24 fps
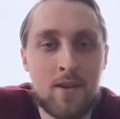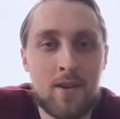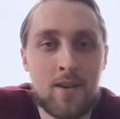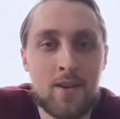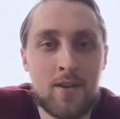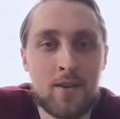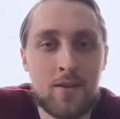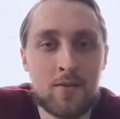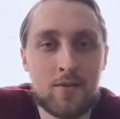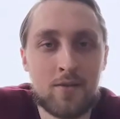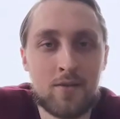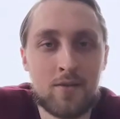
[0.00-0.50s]

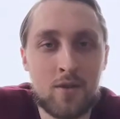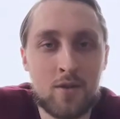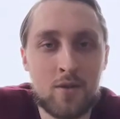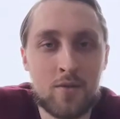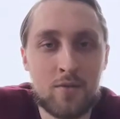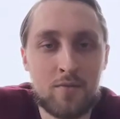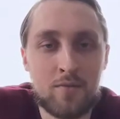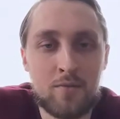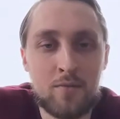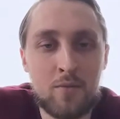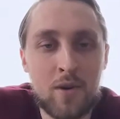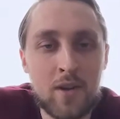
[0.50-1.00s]
million.
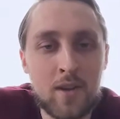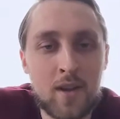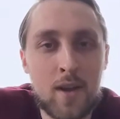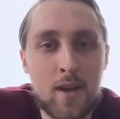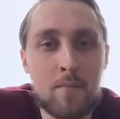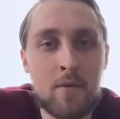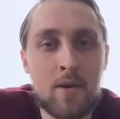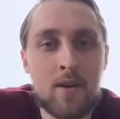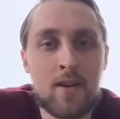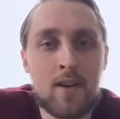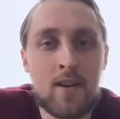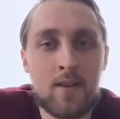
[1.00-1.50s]
So what
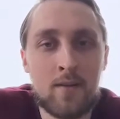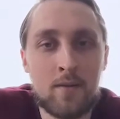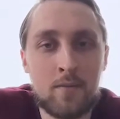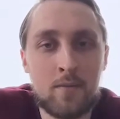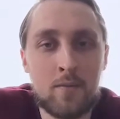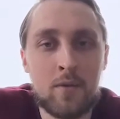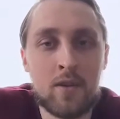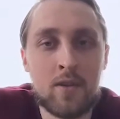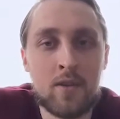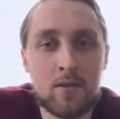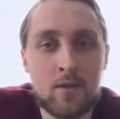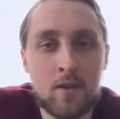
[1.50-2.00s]
happened, and
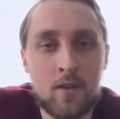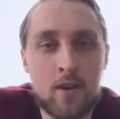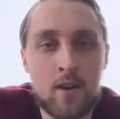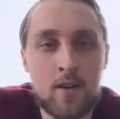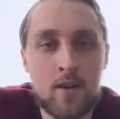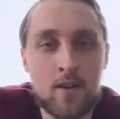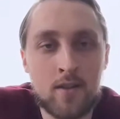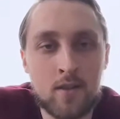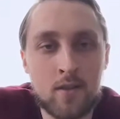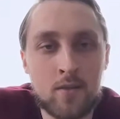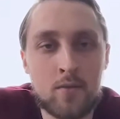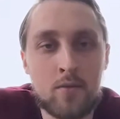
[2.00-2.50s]
what is the
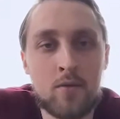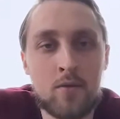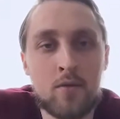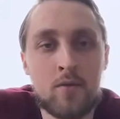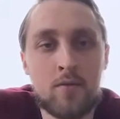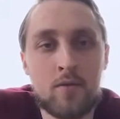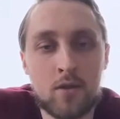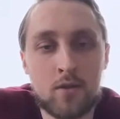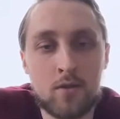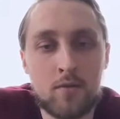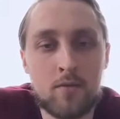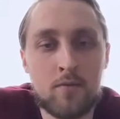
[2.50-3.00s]
current outlook
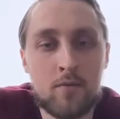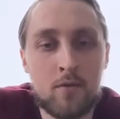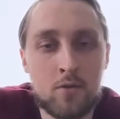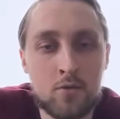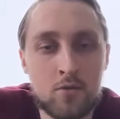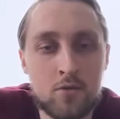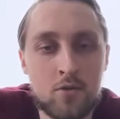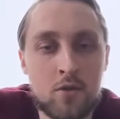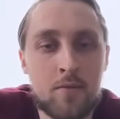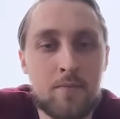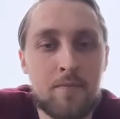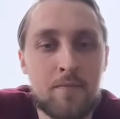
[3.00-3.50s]
for the
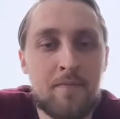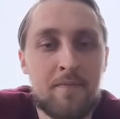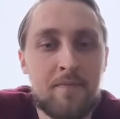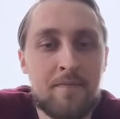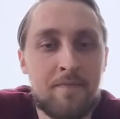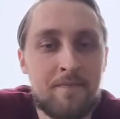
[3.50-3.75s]
future?